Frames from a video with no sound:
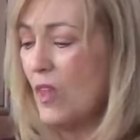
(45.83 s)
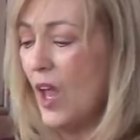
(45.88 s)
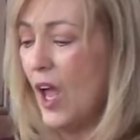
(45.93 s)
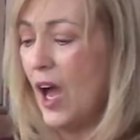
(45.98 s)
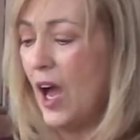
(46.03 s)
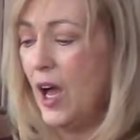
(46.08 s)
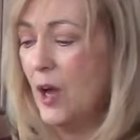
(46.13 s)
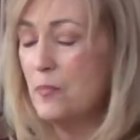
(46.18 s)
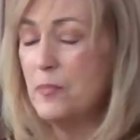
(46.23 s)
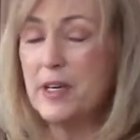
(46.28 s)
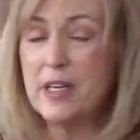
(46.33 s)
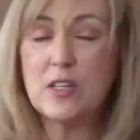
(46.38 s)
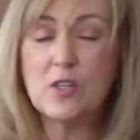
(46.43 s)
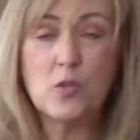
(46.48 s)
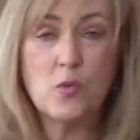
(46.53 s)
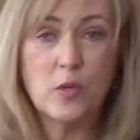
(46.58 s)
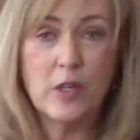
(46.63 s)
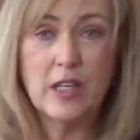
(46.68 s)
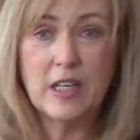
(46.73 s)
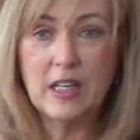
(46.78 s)
But
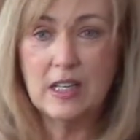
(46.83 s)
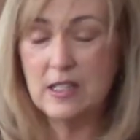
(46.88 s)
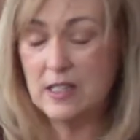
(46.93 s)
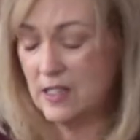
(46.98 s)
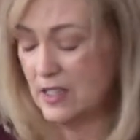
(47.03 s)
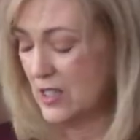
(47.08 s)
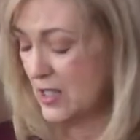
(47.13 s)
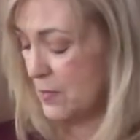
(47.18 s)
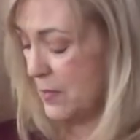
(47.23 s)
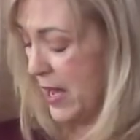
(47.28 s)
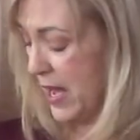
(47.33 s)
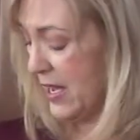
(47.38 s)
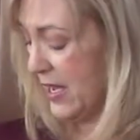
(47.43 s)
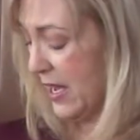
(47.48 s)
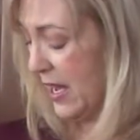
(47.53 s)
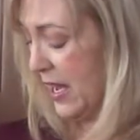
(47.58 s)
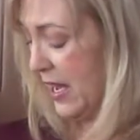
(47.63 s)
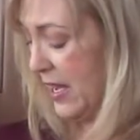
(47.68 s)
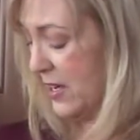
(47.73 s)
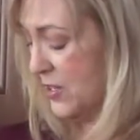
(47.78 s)
it's really easy to
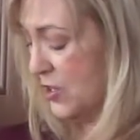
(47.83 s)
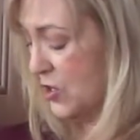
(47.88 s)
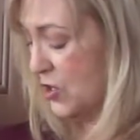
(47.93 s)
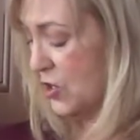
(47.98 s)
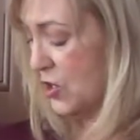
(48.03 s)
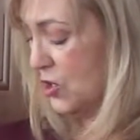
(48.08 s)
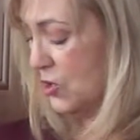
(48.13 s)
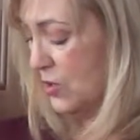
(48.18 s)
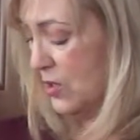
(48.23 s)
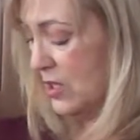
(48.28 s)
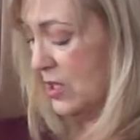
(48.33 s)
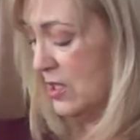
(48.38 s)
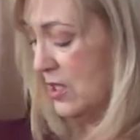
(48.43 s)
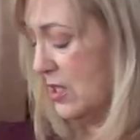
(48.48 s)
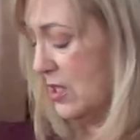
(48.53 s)
make, and to this